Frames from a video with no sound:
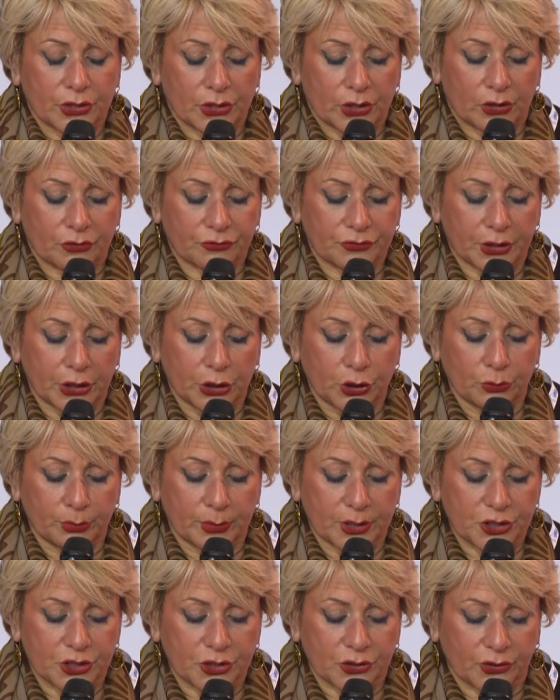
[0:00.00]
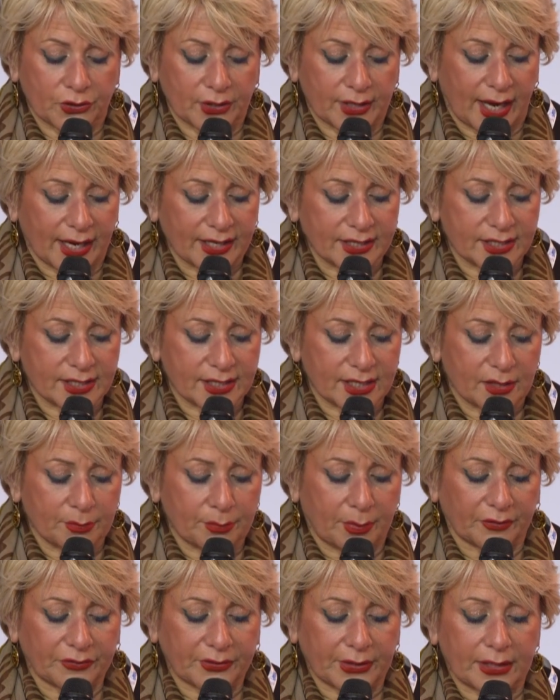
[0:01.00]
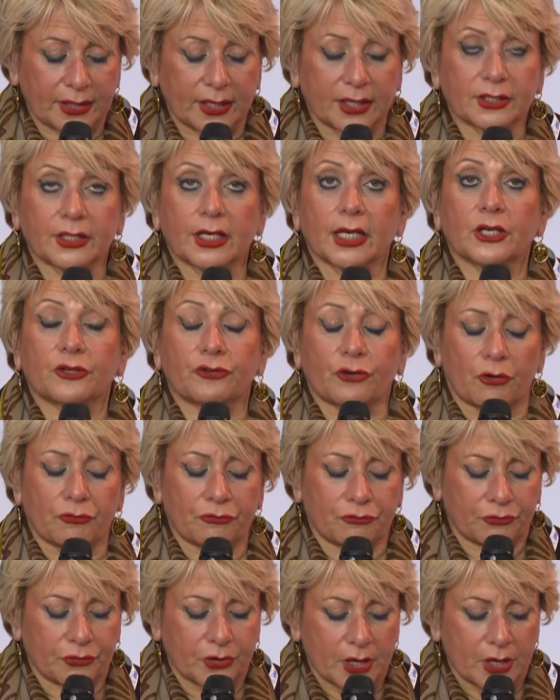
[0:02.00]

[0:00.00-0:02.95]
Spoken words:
of the EU Mission on Cancer, in particular kicked off